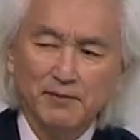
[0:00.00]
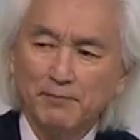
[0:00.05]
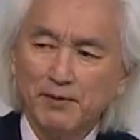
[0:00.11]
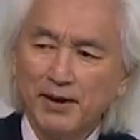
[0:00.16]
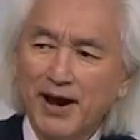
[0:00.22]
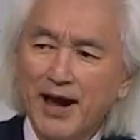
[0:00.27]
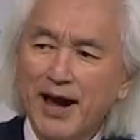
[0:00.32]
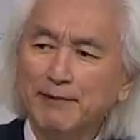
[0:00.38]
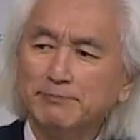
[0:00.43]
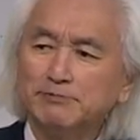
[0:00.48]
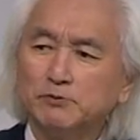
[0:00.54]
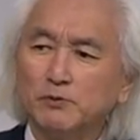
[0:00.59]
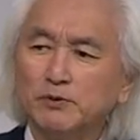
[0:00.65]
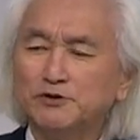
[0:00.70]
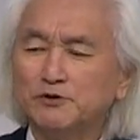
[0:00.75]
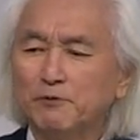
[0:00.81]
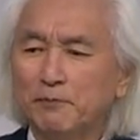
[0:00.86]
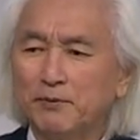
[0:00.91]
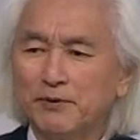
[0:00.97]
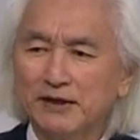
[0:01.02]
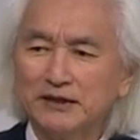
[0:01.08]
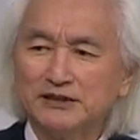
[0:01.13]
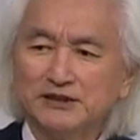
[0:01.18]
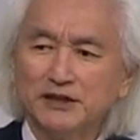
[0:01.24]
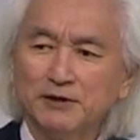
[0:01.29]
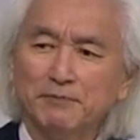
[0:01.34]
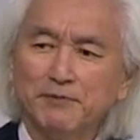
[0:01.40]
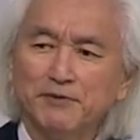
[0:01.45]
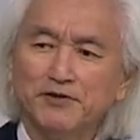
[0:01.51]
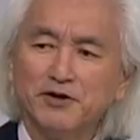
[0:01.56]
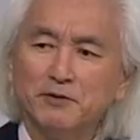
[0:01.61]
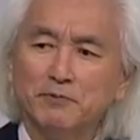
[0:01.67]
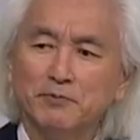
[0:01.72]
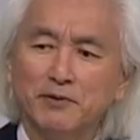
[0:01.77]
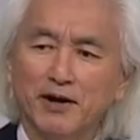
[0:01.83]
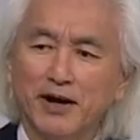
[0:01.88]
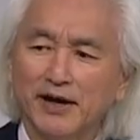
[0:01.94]
perhaps we should put a chip in
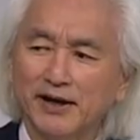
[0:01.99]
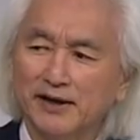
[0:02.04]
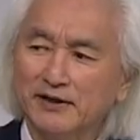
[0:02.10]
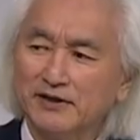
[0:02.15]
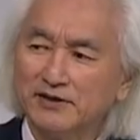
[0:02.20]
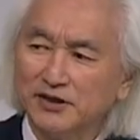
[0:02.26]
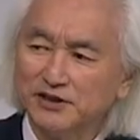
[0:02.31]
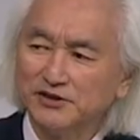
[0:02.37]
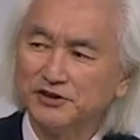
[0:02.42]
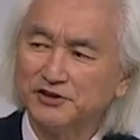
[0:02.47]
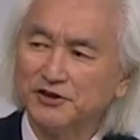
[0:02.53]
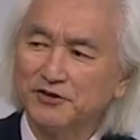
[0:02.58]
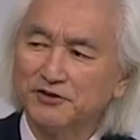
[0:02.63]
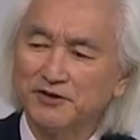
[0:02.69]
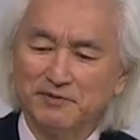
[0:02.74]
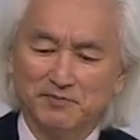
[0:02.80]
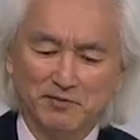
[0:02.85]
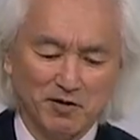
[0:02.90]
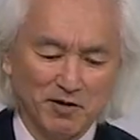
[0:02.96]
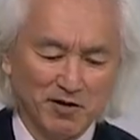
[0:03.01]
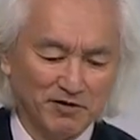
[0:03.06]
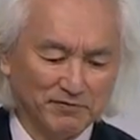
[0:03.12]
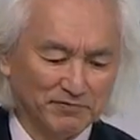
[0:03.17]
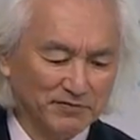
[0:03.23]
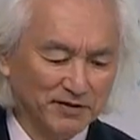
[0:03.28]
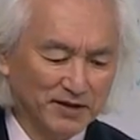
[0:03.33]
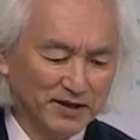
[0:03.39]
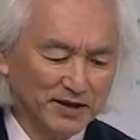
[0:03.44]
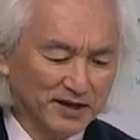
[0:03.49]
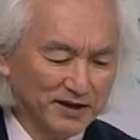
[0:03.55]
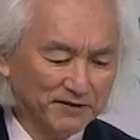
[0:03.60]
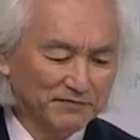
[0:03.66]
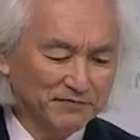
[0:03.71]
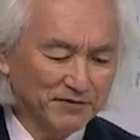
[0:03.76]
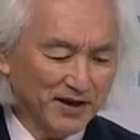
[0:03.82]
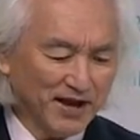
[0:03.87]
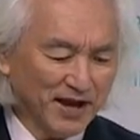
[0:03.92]
their brain to shut them off
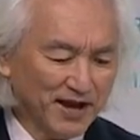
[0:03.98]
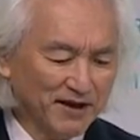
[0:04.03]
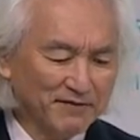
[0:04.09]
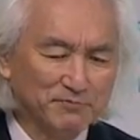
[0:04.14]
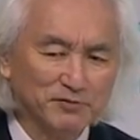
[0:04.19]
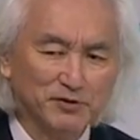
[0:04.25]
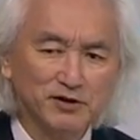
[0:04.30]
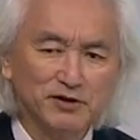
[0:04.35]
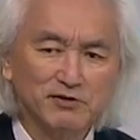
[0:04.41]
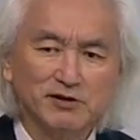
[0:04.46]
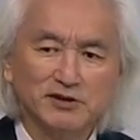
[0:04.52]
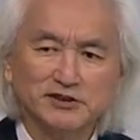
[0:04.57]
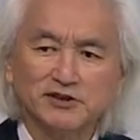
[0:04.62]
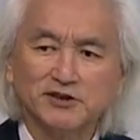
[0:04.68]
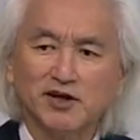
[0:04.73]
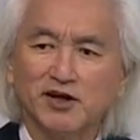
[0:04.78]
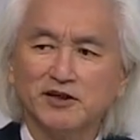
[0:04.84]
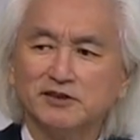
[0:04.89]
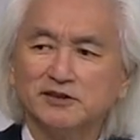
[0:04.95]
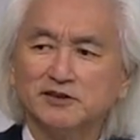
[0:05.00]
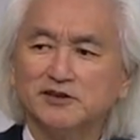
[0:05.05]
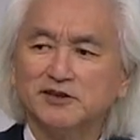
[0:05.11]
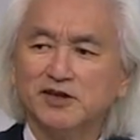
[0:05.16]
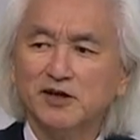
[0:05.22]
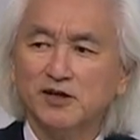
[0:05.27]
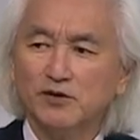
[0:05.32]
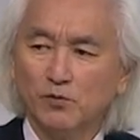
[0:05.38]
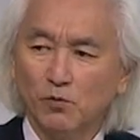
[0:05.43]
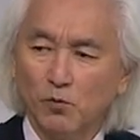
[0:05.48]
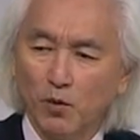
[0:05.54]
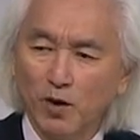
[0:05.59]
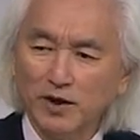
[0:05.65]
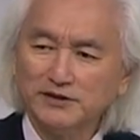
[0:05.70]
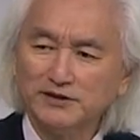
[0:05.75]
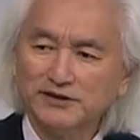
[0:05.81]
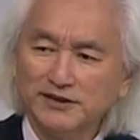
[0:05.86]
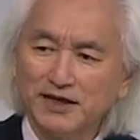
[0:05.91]
if they have murderous thoughts
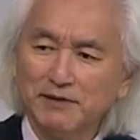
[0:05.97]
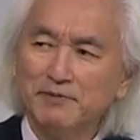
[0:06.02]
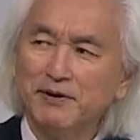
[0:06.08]
once they